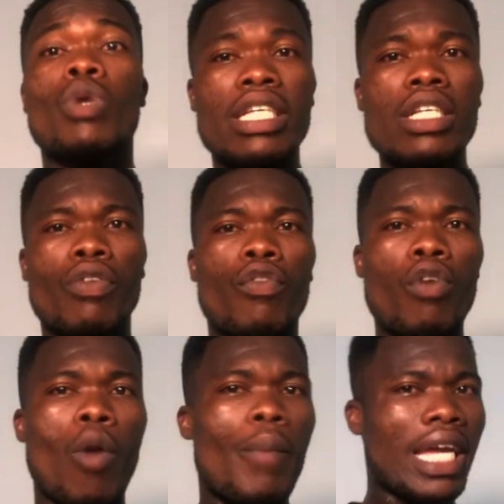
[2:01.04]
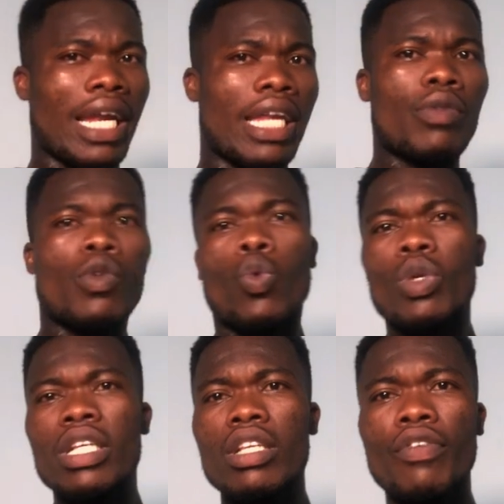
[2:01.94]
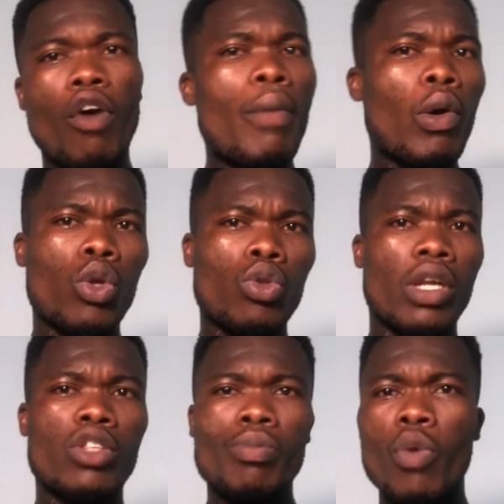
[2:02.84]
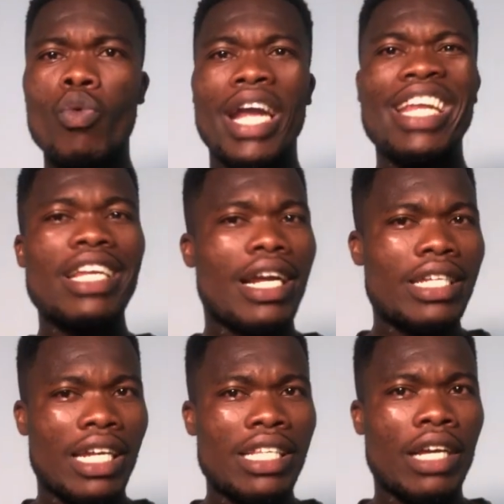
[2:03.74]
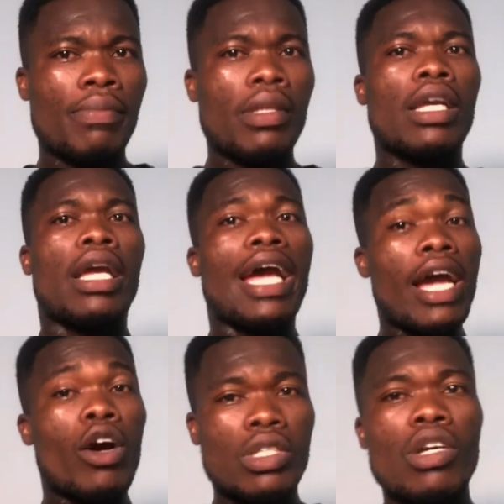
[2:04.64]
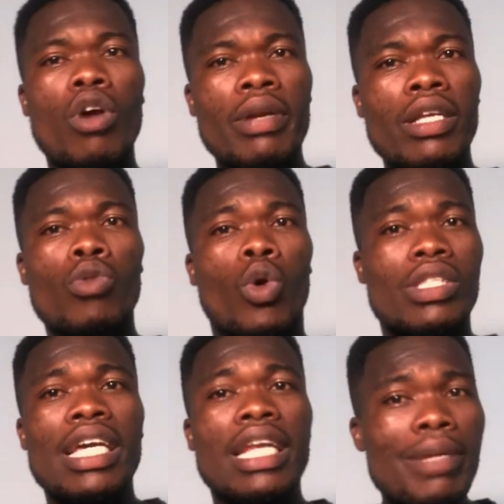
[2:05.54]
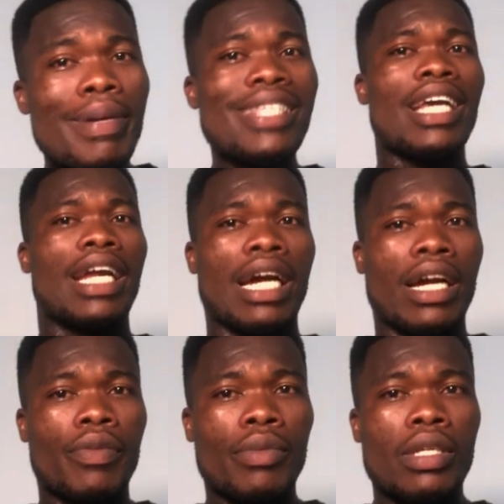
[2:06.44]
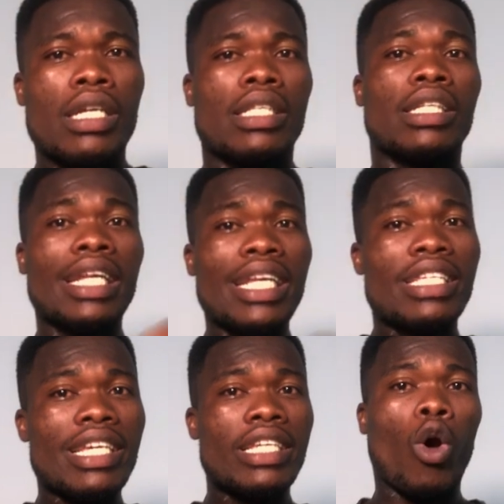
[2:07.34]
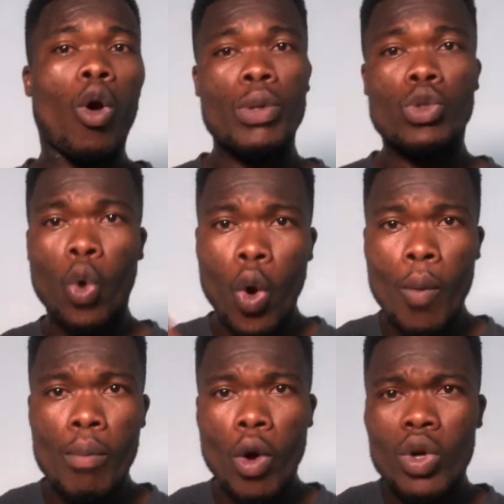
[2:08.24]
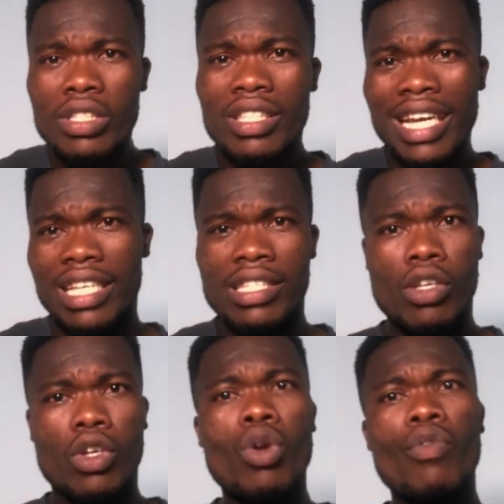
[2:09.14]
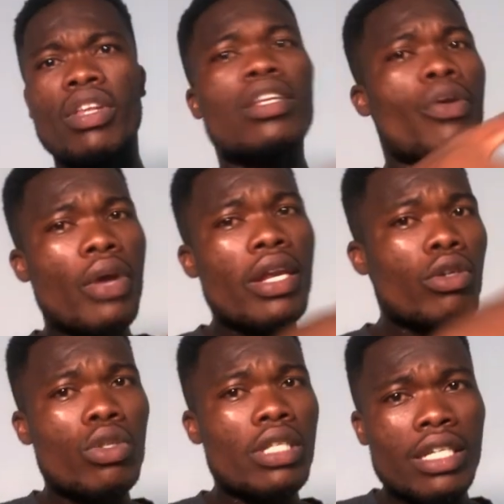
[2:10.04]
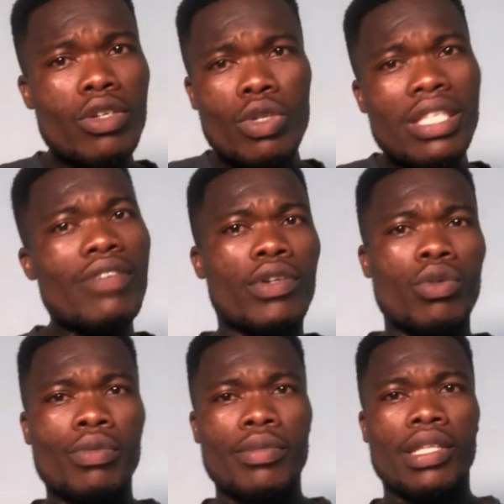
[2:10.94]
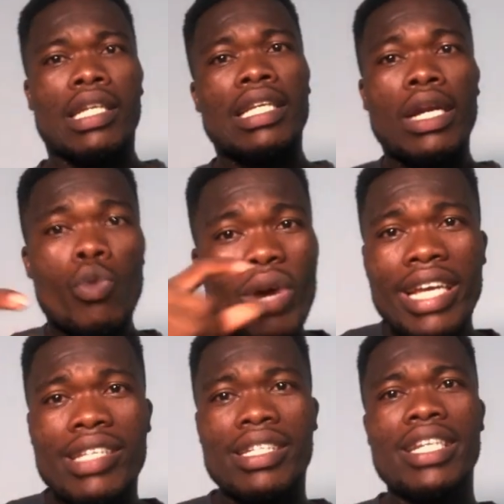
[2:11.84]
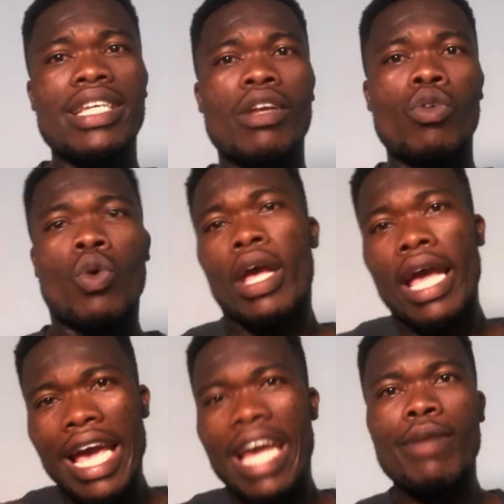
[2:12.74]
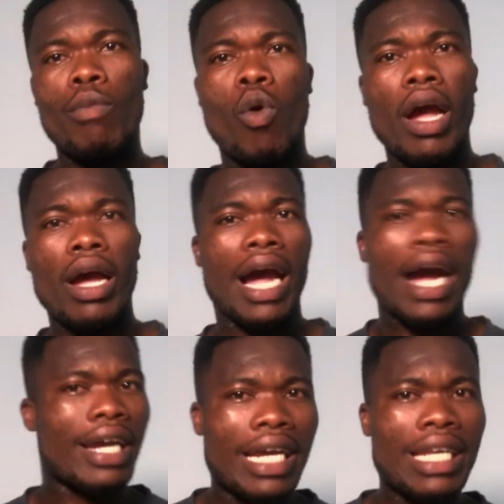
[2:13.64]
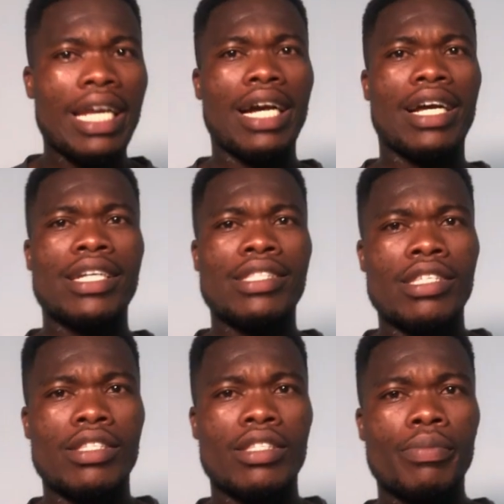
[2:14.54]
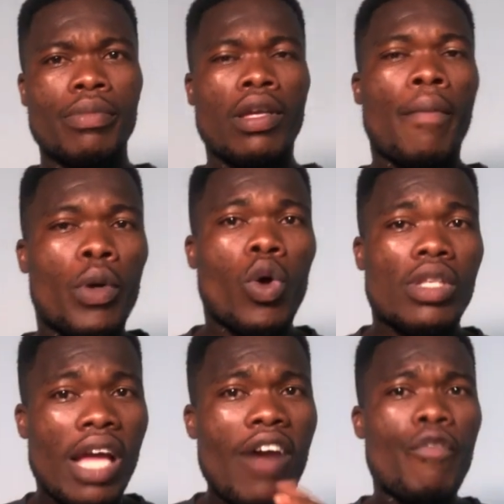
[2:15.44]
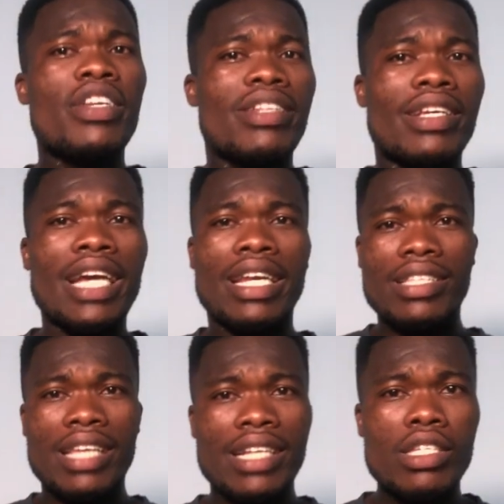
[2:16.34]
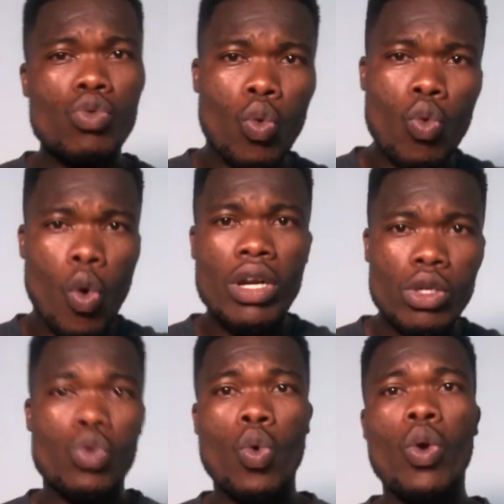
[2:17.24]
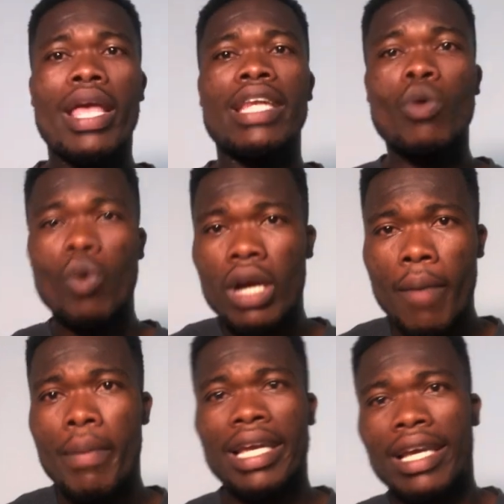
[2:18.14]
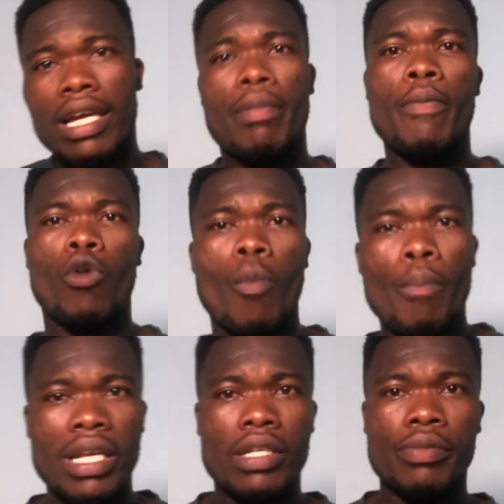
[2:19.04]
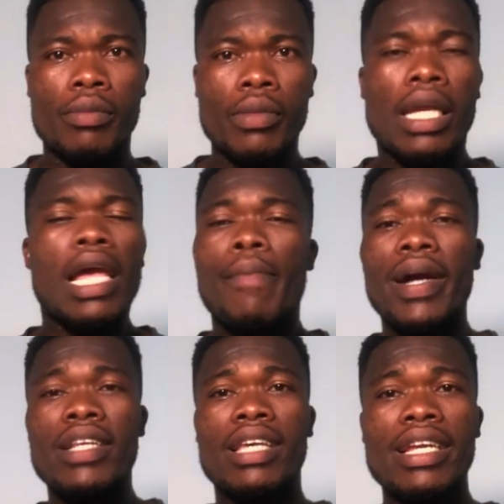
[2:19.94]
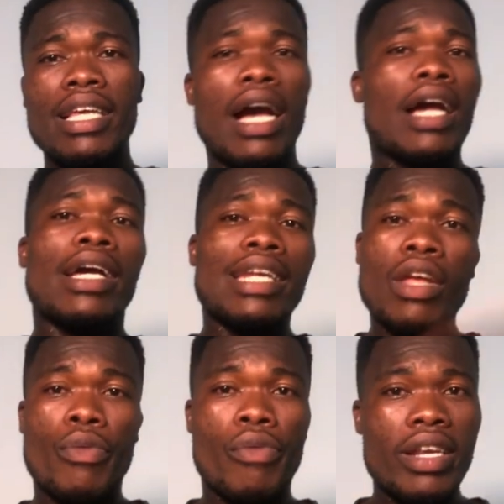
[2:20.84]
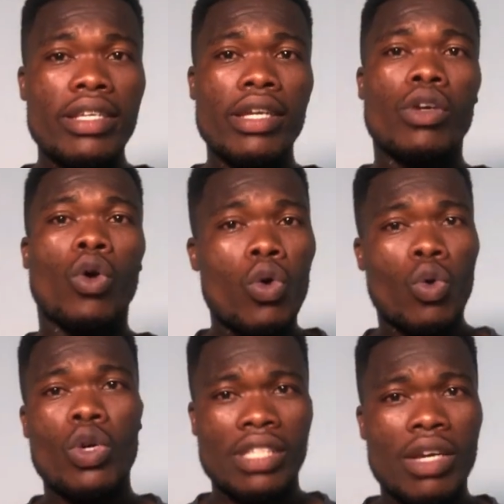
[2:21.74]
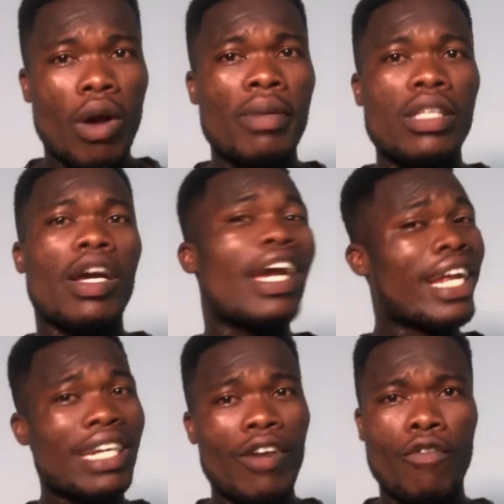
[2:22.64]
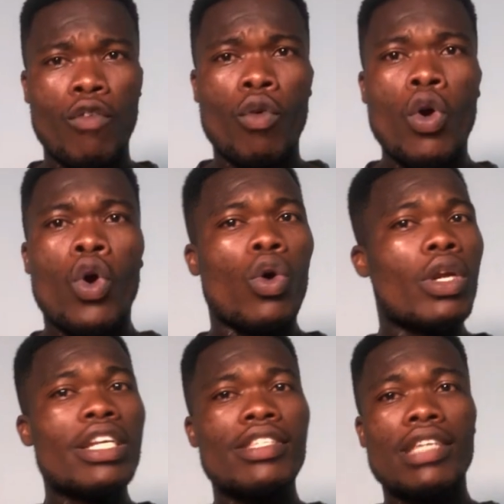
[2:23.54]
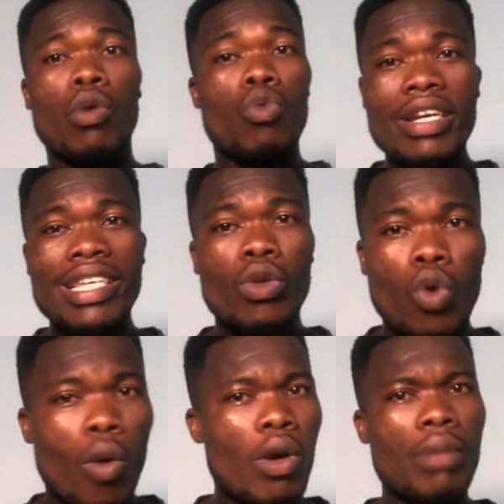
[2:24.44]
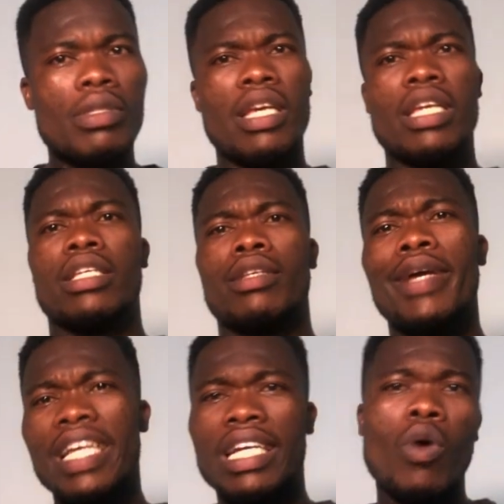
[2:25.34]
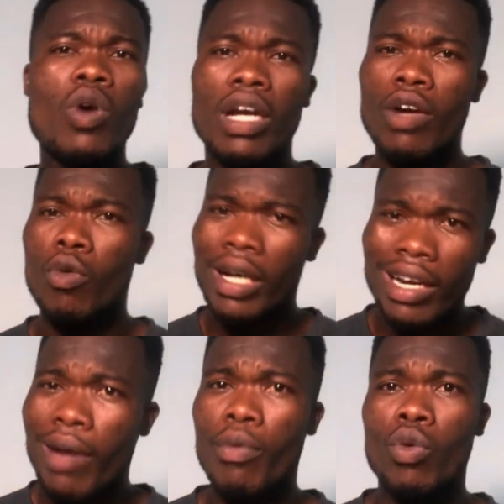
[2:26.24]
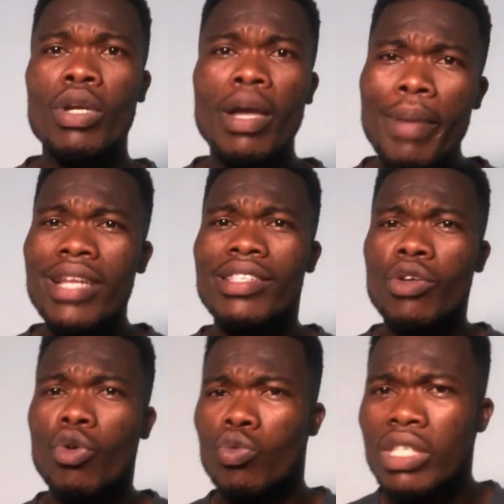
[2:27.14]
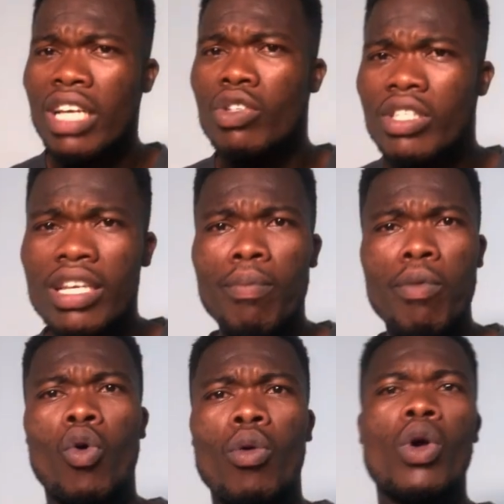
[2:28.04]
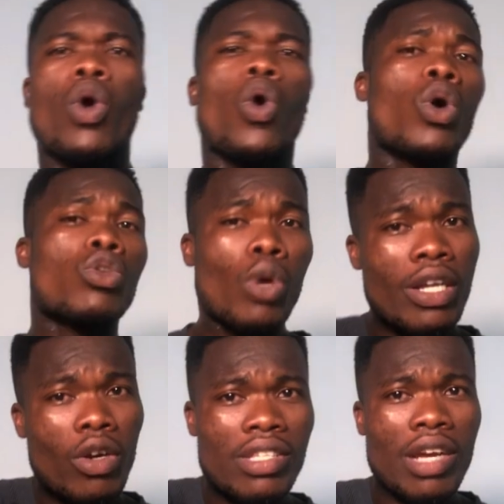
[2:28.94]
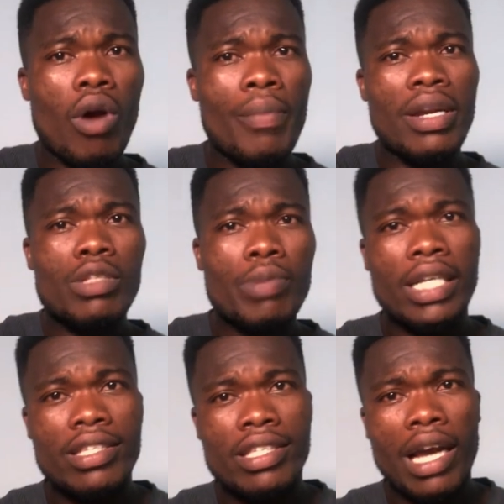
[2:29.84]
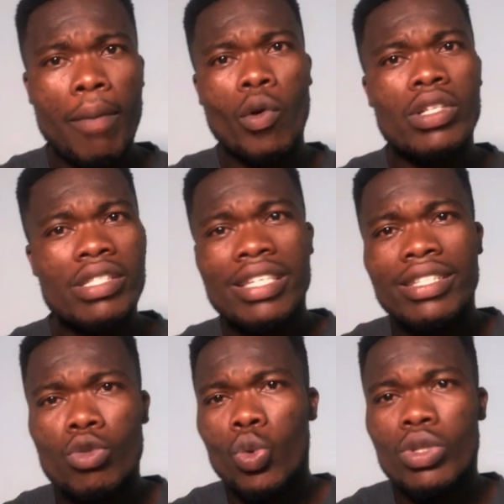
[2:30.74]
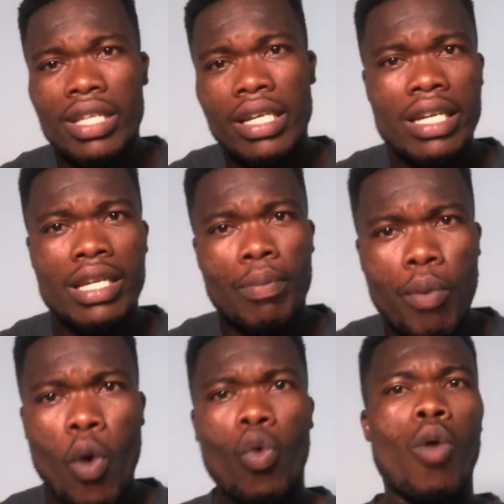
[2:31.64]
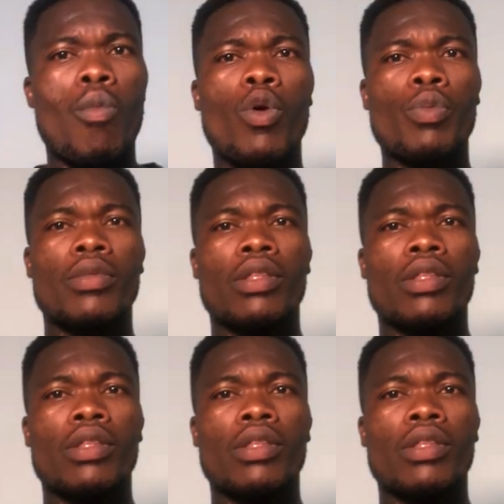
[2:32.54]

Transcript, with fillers: we didn't need to for obey your we didn't need to for obey toilet, obey one any idea there. Eh, also come that or tell any beji ana. Any injury or person on on transit, no for any show the U T V no. Na the workers na dey here no, emwa a Ghanaian artists because every day Ghanaian artists will go on the show and they will come back and come and complain. Eba ni side there na in train ye, ono or say come that eh na down for on ni share kwadi nkomo na eh Medikal on kan won club no na ba ni se no no se no share bonk o so na o se Kwame Despite share bontin tone se di di bonk mo